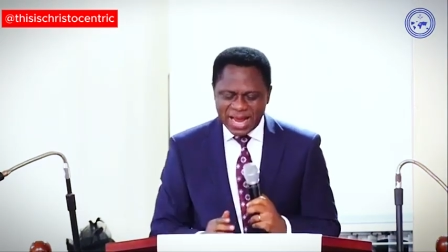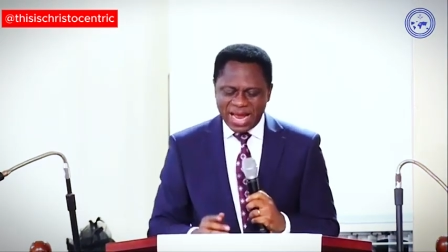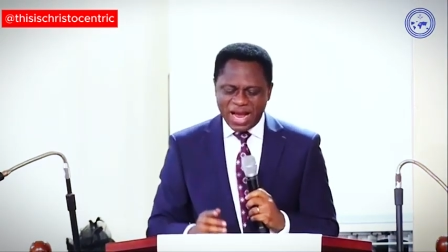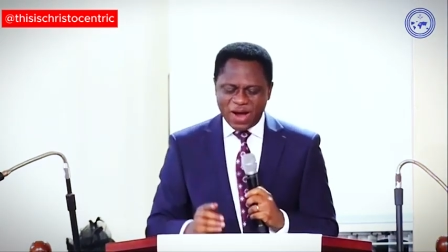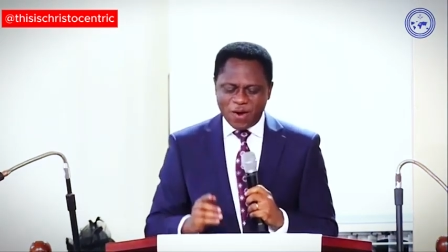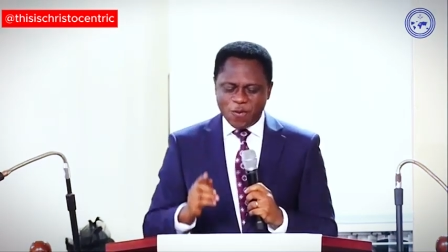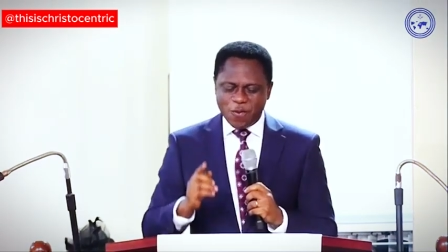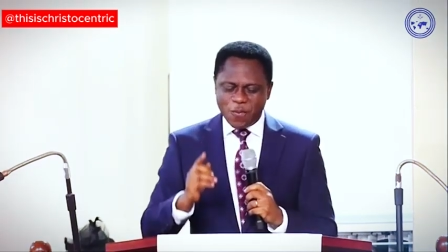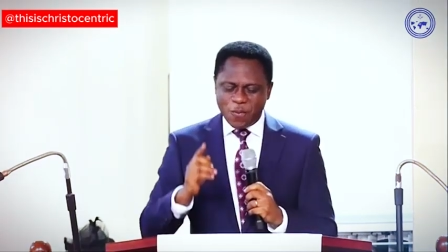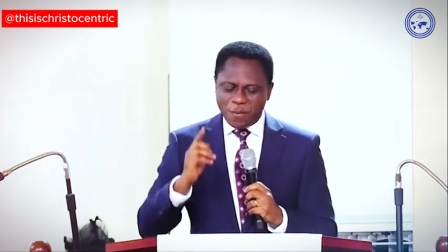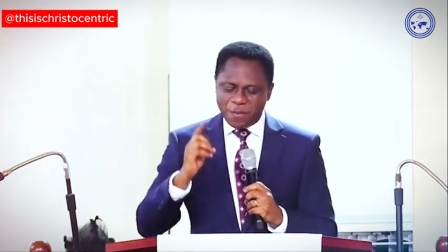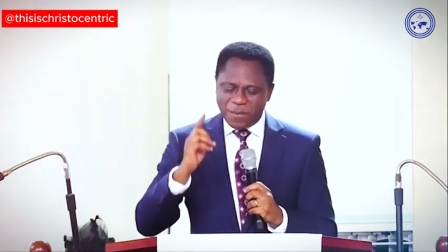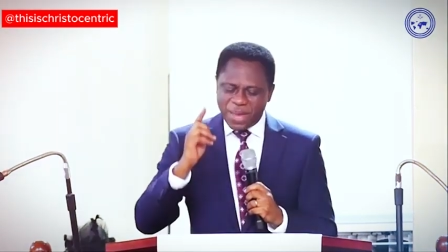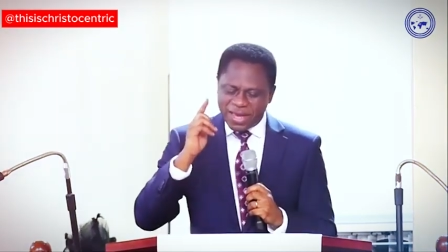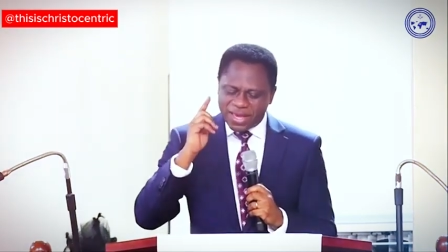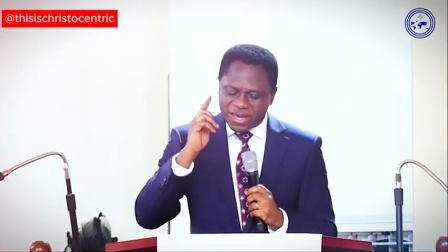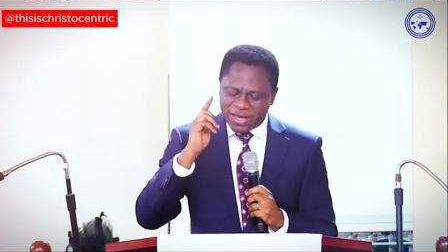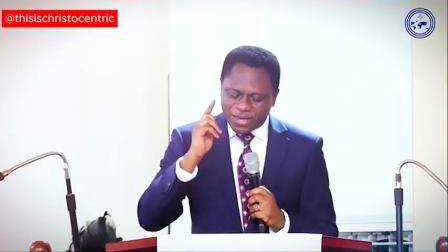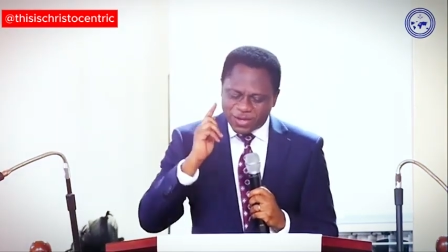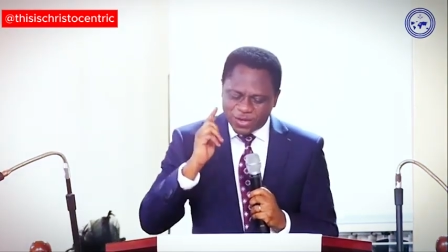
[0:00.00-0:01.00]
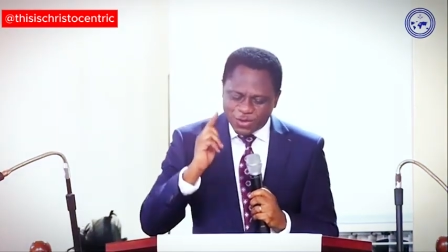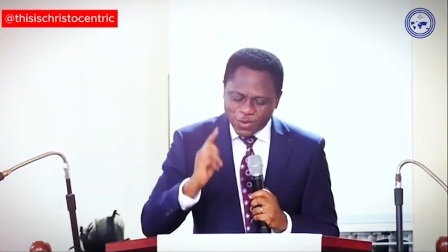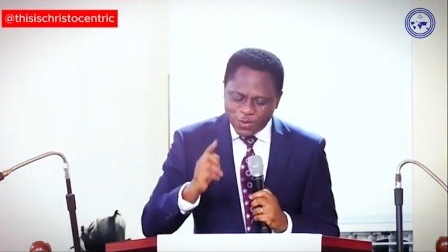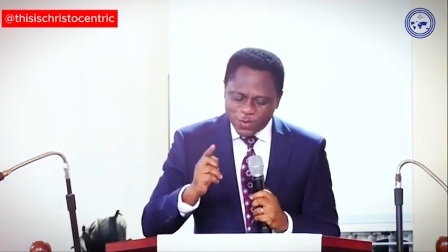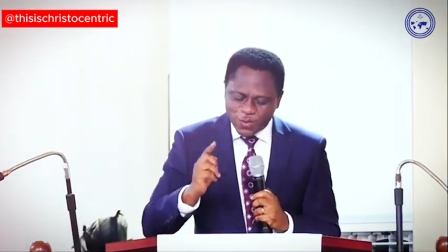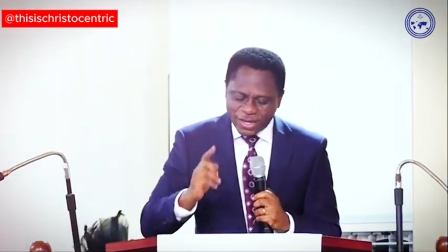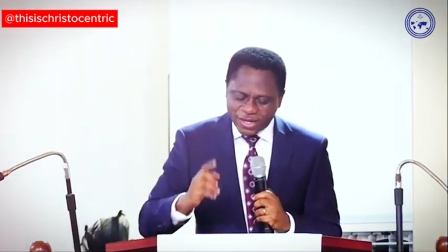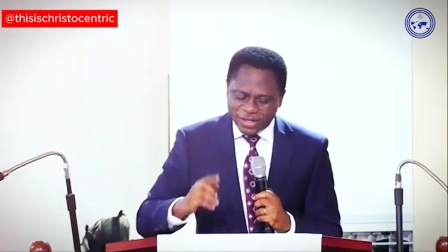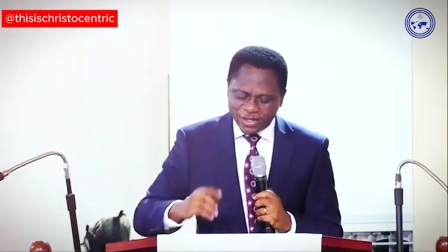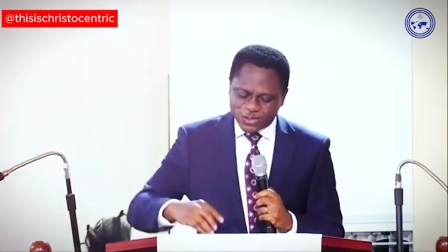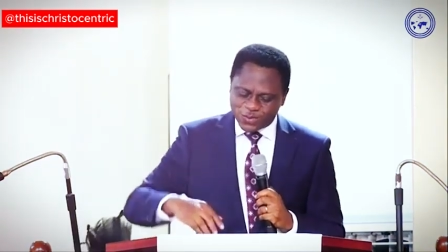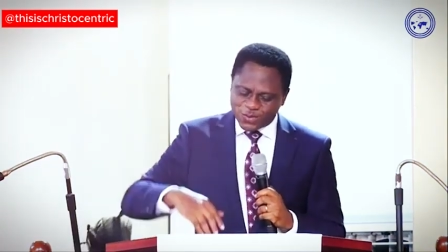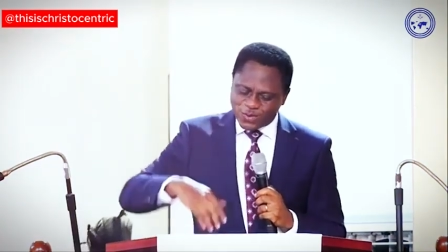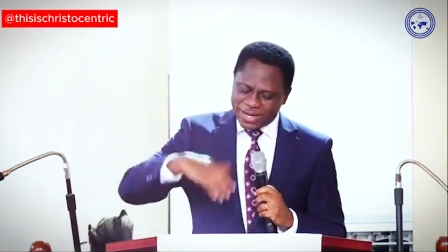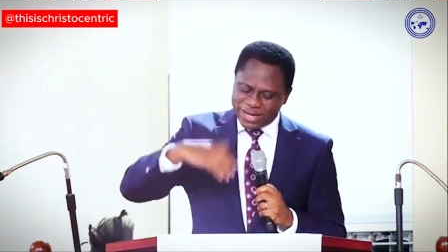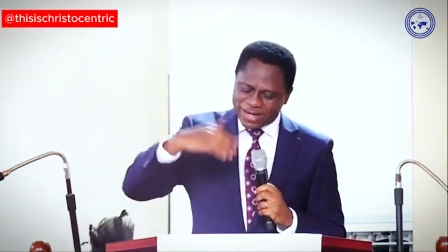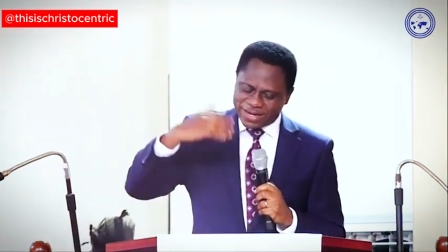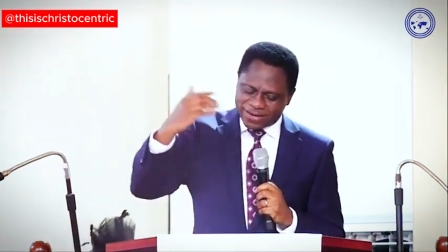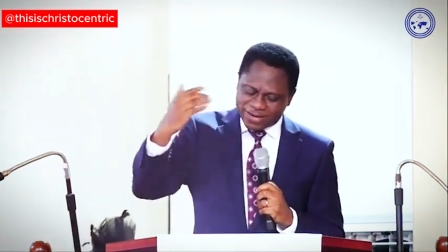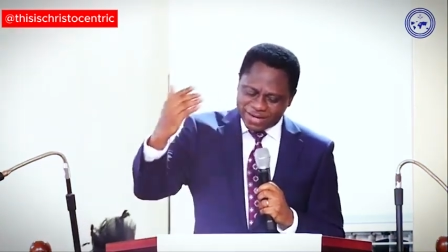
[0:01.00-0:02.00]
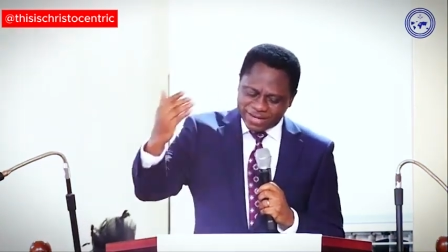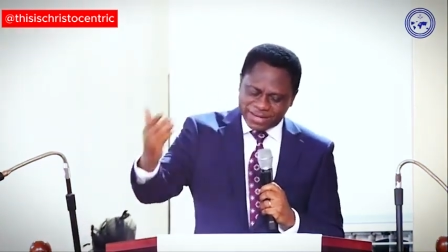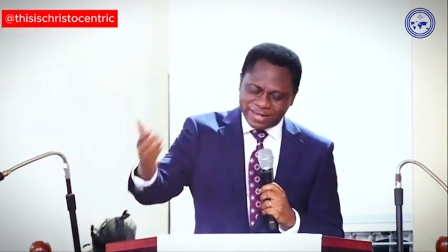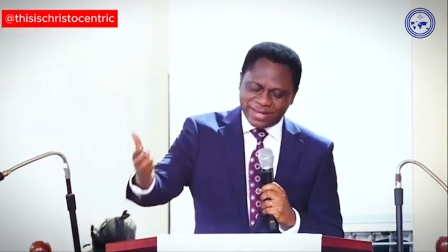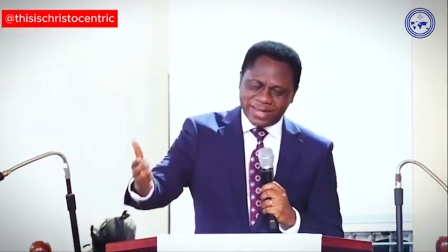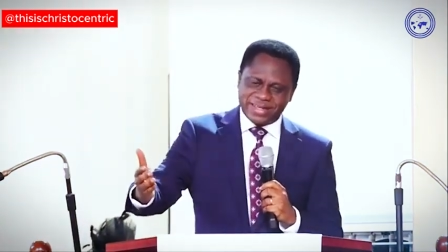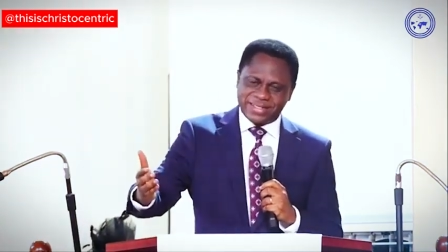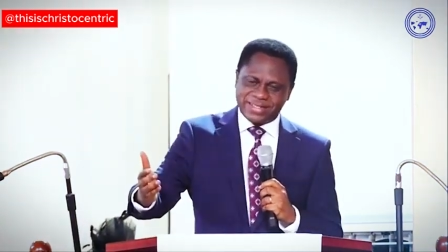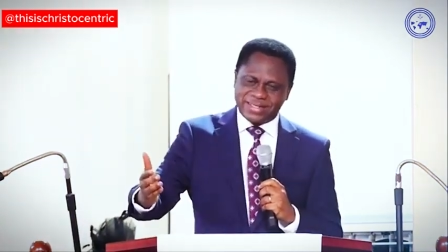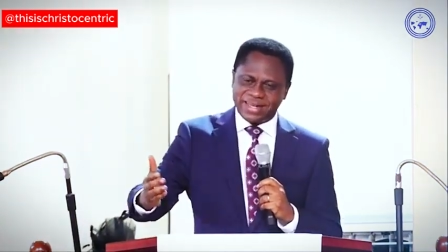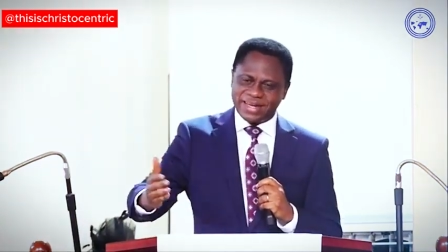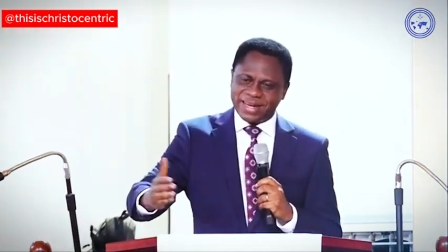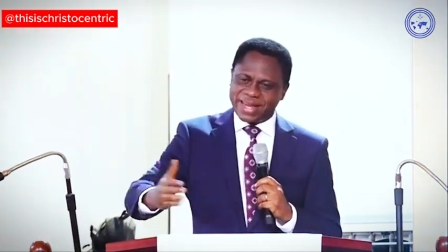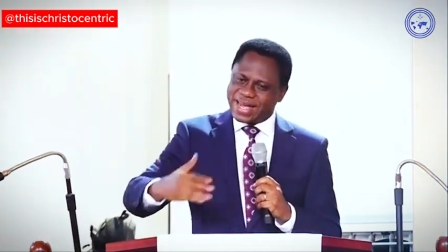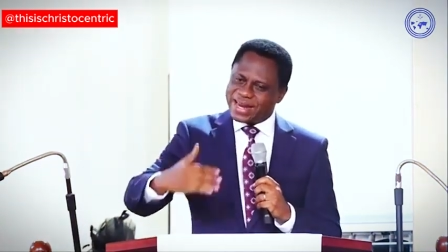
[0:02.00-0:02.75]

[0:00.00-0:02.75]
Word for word: I will make you into a great nation,